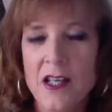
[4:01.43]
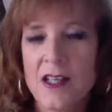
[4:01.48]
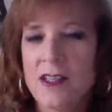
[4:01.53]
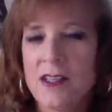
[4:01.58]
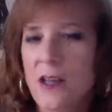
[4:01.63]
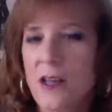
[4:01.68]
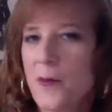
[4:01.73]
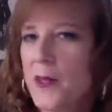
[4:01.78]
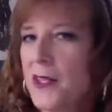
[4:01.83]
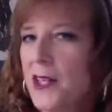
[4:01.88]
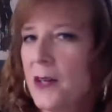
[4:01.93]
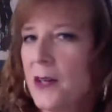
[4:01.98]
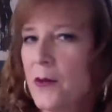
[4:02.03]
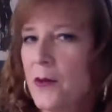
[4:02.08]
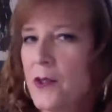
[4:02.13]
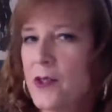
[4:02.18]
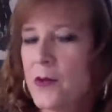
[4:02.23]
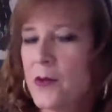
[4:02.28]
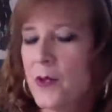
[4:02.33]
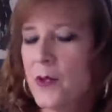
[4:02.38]
Something that
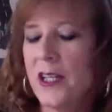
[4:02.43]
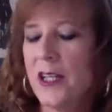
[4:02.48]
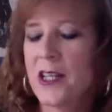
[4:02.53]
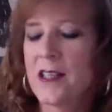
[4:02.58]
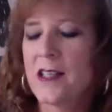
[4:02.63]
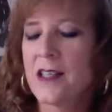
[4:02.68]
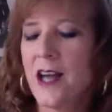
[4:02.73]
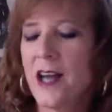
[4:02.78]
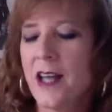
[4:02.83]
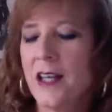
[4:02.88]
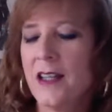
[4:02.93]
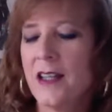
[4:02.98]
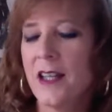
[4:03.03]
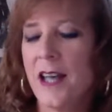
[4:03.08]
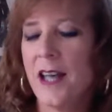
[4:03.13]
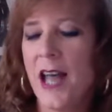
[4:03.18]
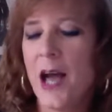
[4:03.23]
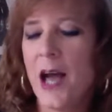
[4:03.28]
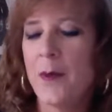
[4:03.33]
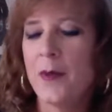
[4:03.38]
was really exciting
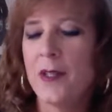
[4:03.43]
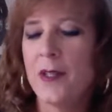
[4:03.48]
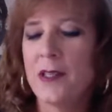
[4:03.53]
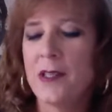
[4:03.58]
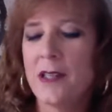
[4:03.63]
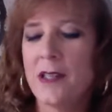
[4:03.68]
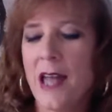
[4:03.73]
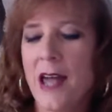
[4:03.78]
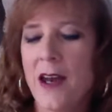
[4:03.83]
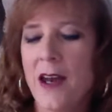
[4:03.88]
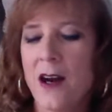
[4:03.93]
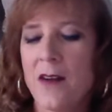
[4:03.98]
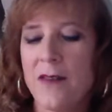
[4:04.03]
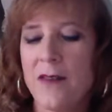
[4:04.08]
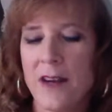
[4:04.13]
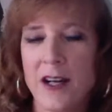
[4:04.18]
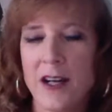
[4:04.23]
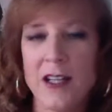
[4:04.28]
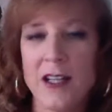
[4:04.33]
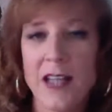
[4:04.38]
that happened at our
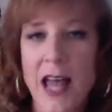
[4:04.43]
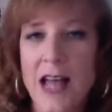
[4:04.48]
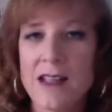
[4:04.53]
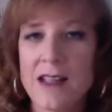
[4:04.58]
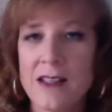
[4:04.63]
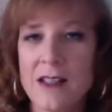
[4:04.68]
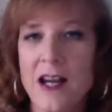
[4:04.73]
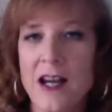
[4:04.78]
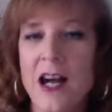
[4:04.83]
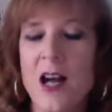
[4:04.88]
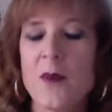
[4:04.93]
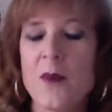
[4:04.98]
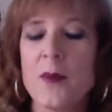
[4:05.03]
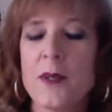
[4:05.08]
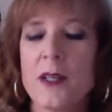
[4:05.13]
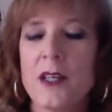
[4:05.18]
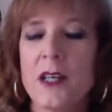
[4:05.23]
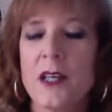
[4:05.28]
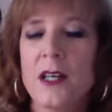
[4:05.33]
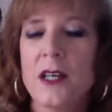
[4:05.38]
very last stop
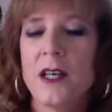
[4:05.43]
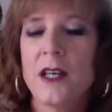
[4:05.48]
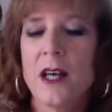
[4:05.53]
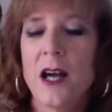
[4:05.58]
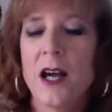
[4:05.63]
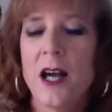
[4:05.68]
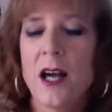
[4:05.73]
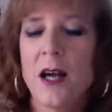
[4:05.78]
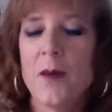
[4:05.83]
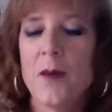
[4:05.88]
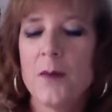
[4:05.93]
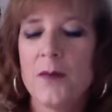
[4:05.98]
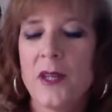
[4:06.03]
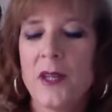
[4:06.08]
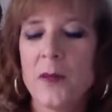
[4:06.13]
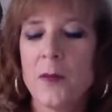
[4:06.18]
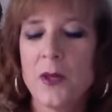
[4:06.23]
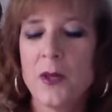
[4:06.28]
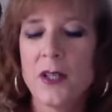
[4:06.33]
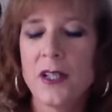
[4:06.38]

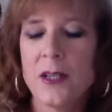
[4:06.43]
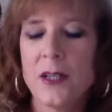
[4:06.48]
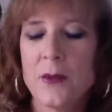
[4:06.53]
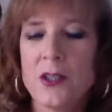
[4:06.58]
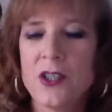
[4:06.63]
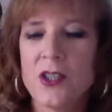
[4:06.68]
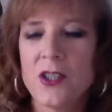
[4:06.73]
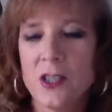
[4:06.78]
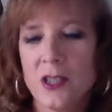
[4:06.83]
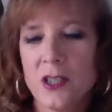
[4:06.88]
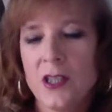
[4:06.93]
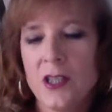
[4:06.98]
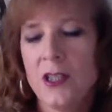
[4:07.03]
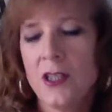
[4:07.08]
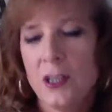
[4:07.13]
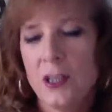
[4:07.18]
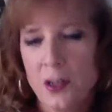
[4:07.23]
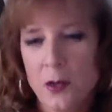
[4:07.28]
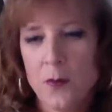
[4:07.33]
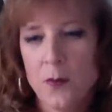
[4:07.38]
in Berkeley, which,
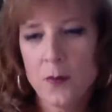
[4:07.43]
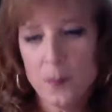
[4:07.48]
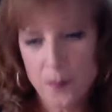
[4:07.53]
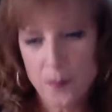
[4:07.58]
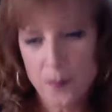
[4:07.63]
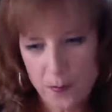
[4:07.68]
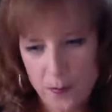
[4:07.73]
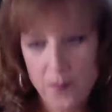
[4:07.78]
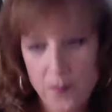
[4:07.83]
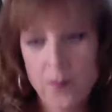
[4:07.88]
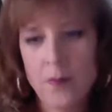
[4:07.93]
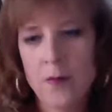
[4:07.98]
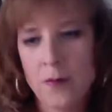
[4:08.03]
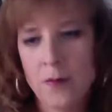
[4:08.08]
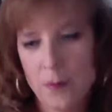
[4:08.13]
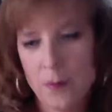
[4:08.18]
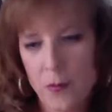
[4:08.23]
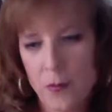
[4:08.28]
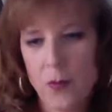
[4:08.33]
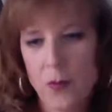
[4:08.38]
you know,
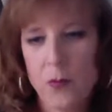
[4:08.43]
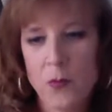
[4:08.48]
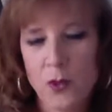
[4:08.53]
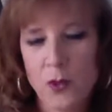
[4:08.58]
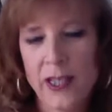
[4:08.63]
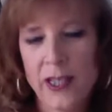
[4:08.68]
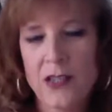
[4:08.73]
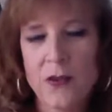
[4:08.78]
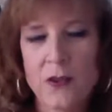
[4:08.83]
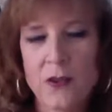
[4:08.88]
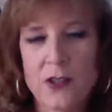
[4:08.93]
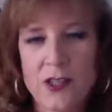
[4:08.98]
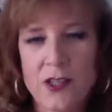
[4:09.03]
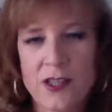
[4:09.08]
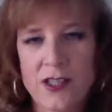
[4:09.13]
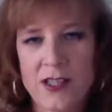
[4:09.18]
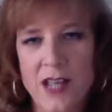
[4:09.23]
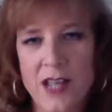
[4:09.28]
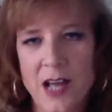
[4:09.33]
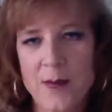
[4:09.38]
we'll get into in
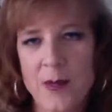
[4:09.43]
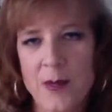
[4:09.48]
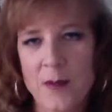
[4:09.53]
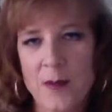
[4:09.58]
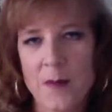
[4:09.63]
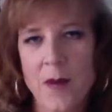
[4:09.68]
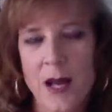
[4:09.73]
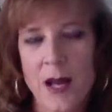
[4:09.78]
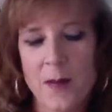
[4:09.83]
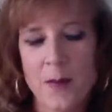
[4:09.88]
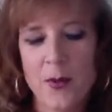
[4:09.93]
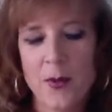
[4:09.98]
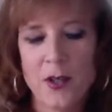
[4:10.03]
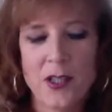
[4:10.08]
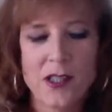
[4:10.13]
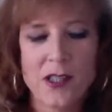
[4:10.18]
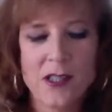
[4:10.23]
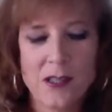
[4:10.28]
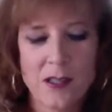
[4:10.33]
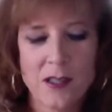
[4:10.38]
just a sec, but my
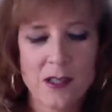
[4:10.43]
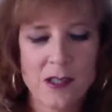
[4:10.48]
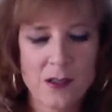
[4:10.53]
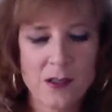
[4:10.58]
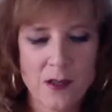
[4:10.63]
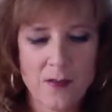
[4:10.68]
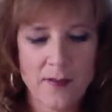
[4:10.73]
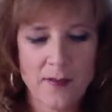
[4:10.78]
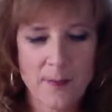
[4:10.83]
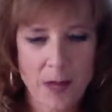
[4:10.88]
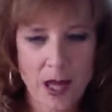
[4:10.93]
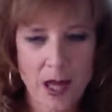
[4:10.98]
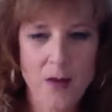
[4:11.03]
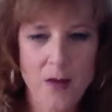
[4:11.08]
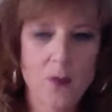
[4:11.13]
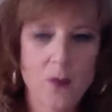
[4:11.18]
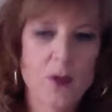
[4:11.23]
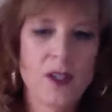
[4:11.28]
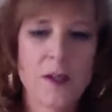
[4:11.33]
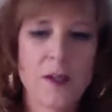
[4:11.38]
book is about
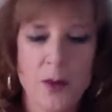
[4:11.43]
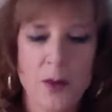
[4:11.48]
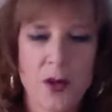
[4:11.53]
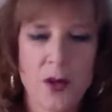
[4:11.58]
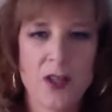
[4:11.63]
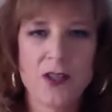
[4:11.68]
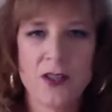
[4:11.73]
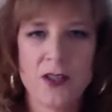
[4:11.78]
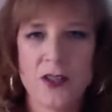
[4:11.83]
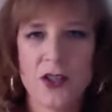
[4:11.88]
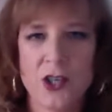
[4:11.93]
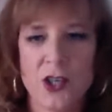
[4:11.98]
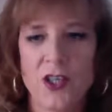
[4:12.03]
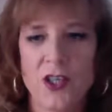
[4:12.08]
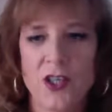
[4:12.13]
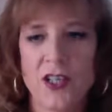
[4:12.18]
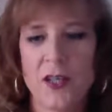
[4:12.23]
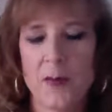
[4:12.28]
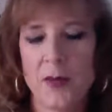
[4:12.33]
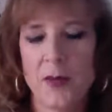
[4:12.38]
a really personal
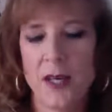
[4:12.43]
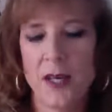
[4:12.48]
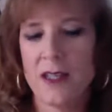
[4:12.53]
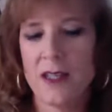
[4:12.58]
journey, but